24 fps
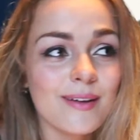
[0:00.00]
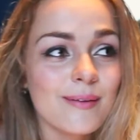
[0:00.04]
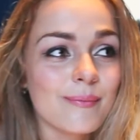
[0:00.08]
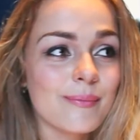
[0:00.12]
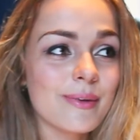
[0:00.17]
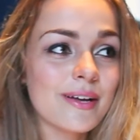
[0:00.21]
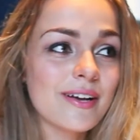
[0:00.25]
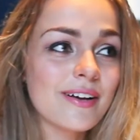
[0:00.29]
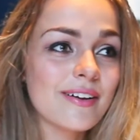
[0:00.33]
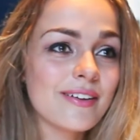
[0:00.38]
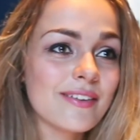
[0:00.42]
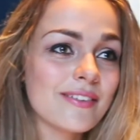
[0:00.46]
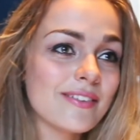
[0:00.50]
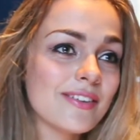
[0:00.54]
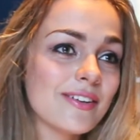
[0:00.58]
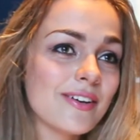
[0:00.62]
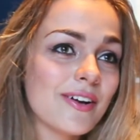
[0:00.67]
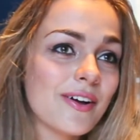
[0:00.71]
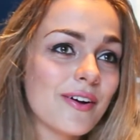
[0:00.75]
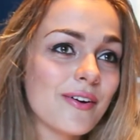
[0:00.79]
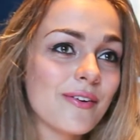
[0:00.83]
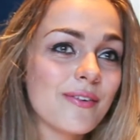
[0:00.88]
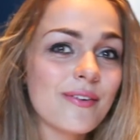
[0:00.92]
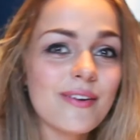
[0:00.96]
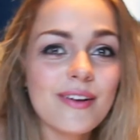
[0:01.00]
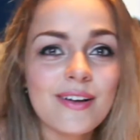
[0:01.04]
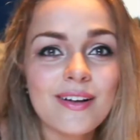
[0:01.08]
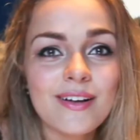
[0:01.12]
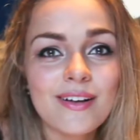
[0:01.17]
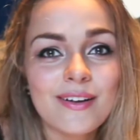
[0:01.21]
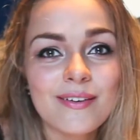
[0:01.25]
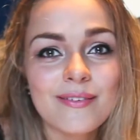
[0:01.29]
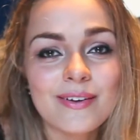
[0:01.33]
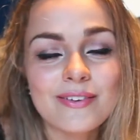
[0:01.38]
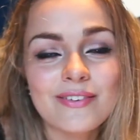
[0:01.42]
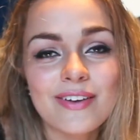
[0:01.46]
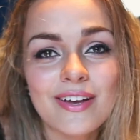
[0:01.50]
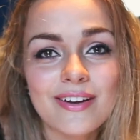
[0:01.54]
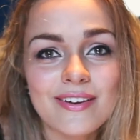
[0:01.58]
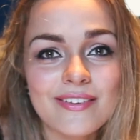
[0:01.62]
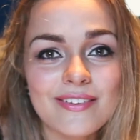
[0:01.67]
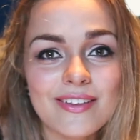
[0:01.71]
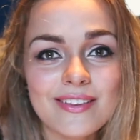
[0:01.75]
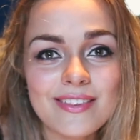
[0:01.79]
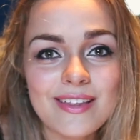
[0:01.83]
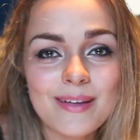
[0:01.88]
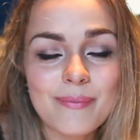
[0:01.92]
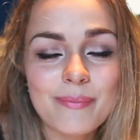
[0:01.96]
because, you know, my channel's
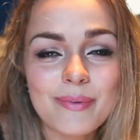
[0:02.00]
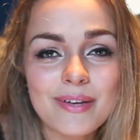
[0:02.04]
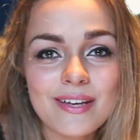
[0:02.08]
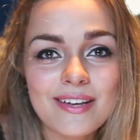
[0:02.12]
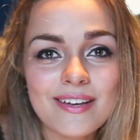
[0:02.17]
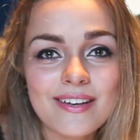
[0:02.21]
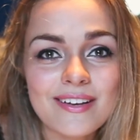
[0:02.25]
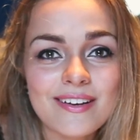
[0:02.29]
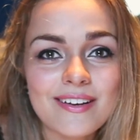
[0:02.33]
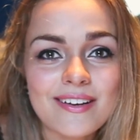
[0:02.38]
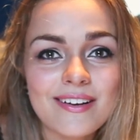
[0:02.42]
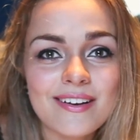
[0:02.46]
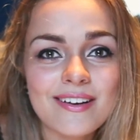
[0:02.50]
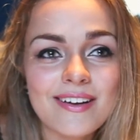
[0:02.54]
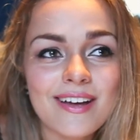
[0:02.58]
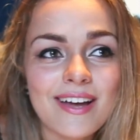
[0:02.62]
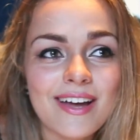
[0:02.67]
not that big,